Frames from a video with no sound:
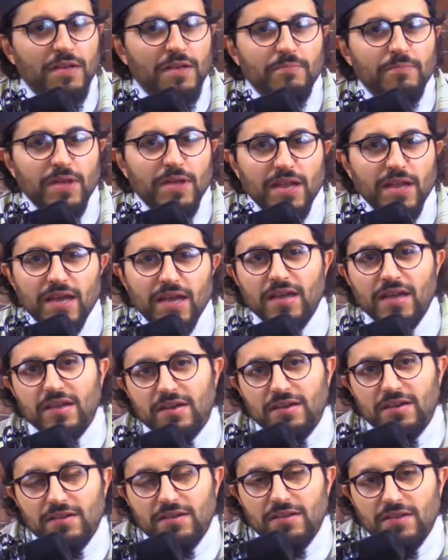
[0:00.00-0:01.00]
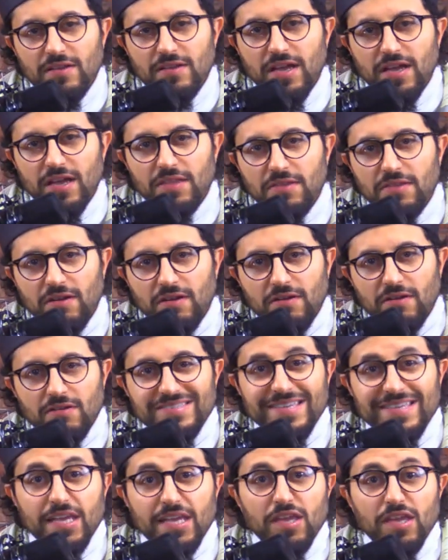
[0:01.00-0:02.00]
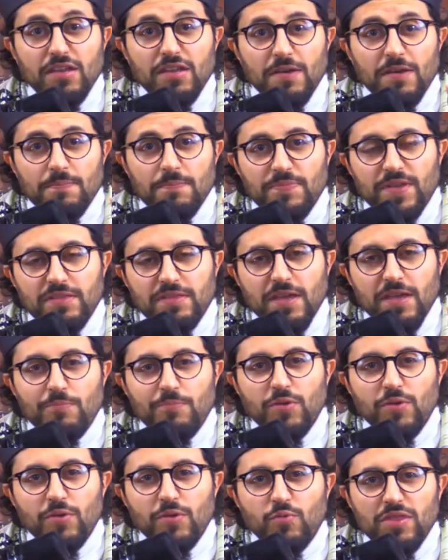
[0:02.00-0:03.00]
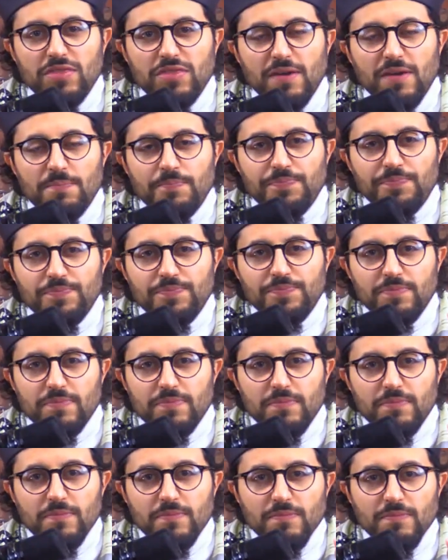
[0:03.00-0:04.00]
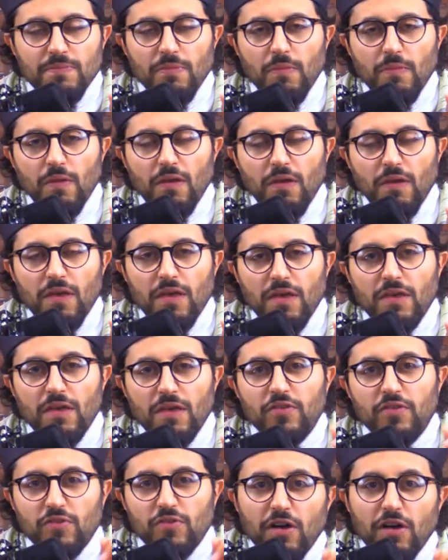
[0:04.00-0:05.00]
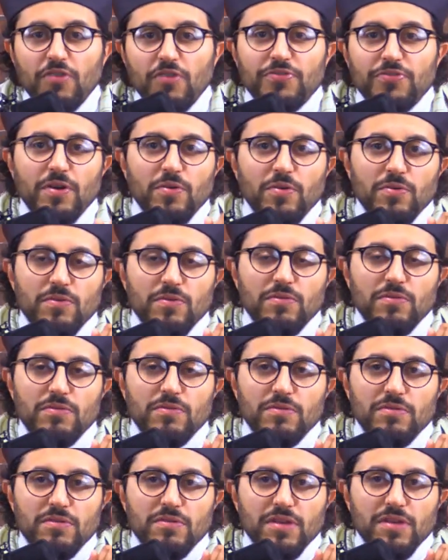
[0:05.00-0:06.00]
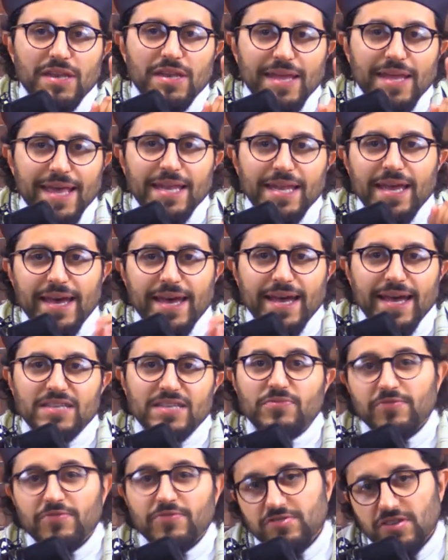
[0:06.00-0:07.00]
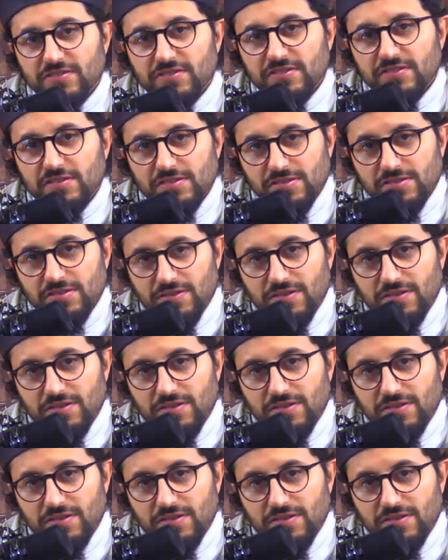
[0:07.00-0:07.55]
Malaika and their sakina that they bring with them is also in any act for justice.